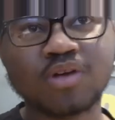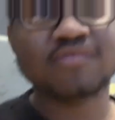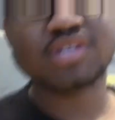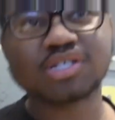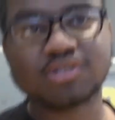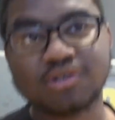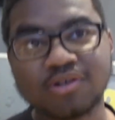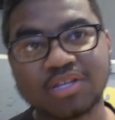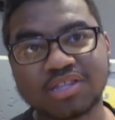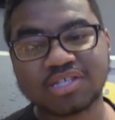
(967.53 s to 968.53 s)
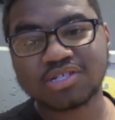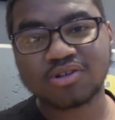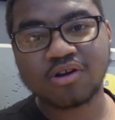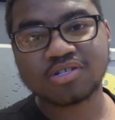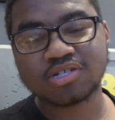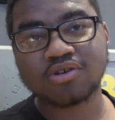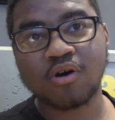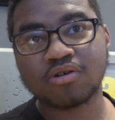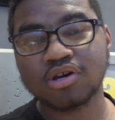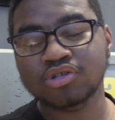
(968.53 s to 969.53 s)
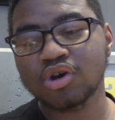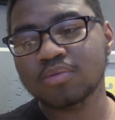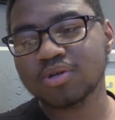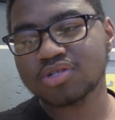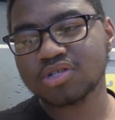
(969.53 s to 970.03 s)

we have just learned that this sauce is called adobo